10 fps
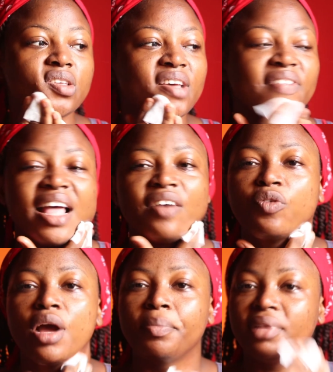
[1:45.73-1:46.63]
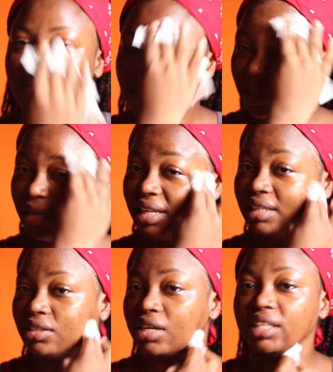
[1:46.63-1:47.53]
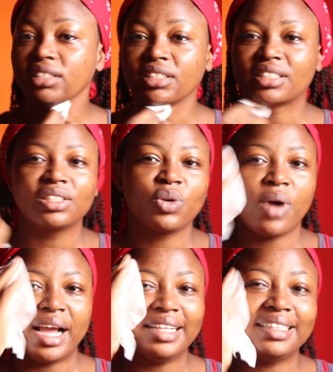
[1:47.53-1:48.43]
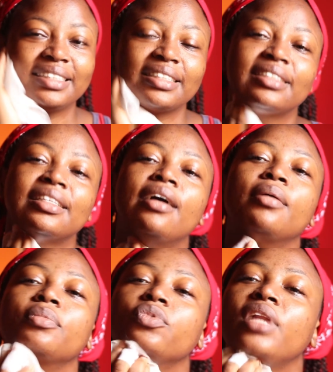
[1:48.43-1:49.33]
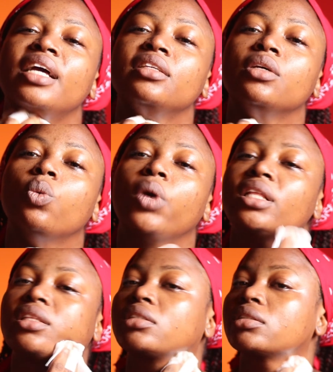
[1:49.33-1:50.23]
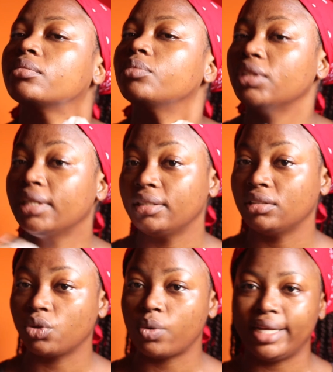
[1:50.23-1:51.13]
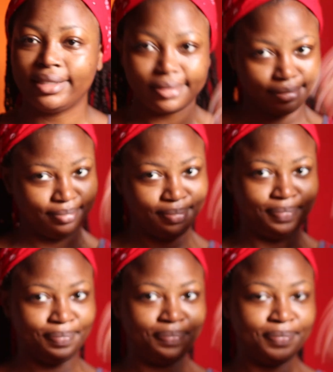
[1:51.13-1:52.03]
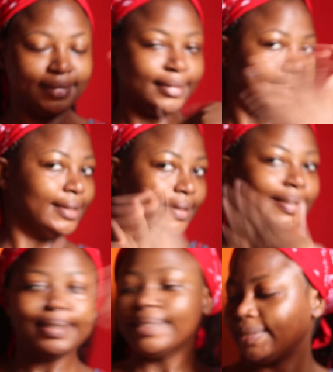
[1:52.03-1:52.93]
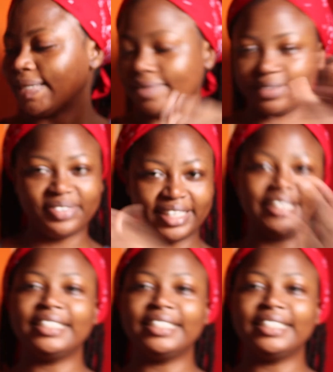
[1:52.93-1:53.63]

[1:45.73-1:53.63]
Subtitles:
So after I've wiped it, you can see it's quite will I say wet, but then it's quite, so I have to find